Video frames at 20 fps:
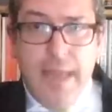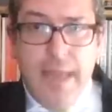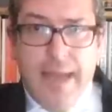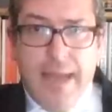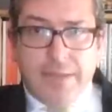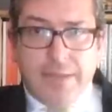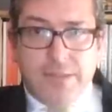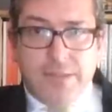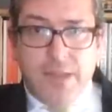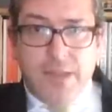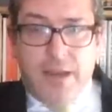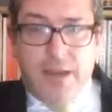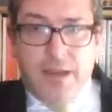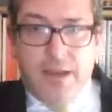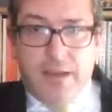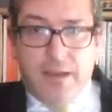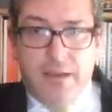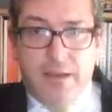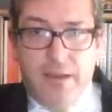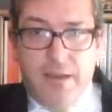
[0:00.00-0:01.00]
And
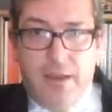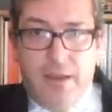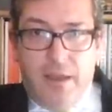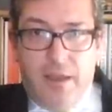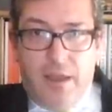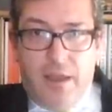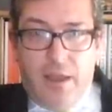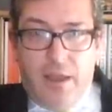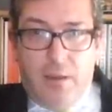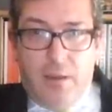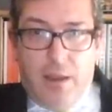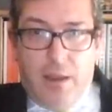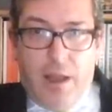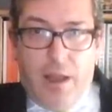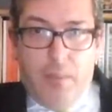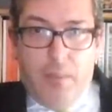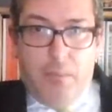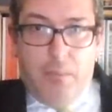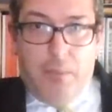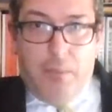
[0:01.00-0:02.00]
uh,
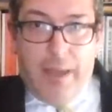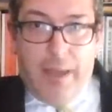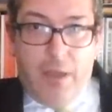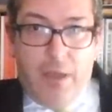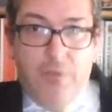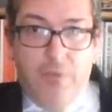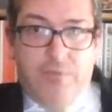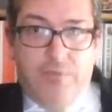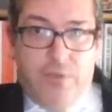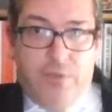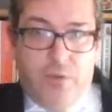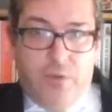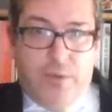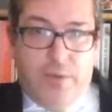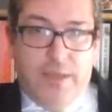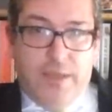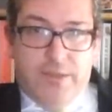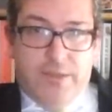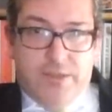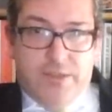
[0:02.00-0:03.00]
my own
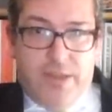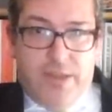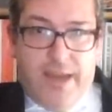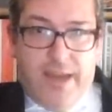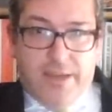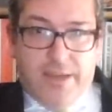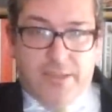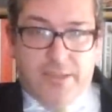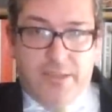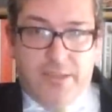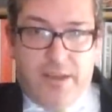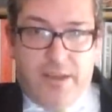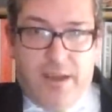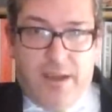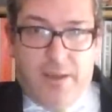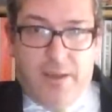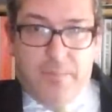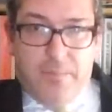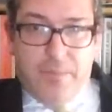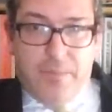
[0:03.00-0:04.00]
view is that
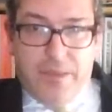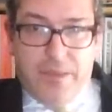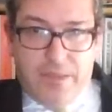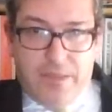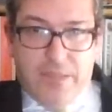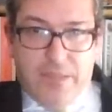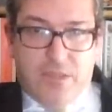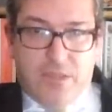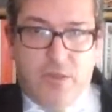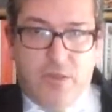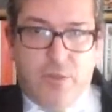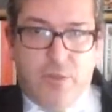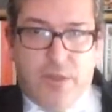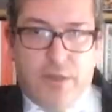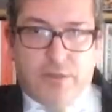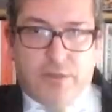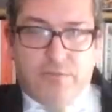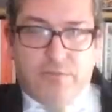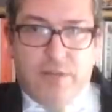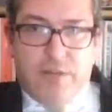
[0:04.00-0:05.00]
um, is, is two
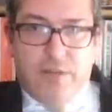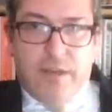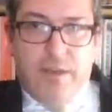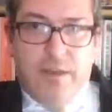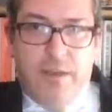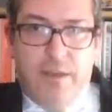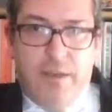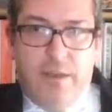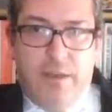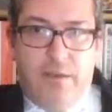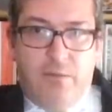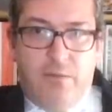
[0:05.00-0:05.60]
things really.